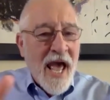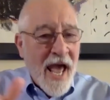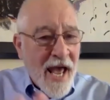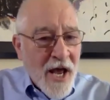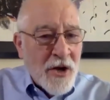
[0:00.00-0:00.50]

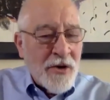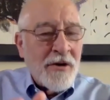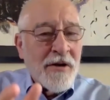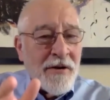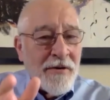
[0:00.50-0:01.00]
And
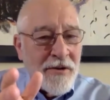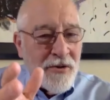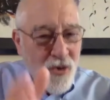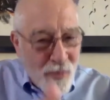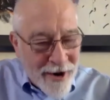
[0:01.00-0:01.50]

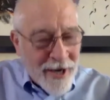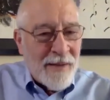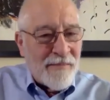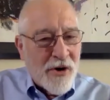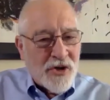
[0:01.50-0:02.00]
you bring
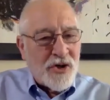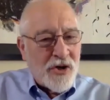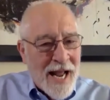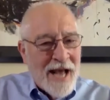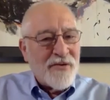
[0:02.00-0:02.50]
up
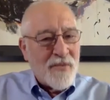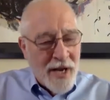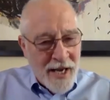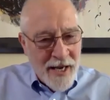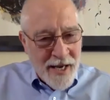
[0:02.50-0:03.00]
Berkshire
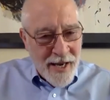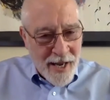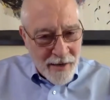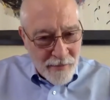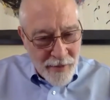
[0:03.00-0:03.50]
Hathaway
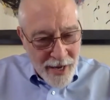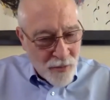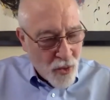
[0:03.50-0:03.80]
and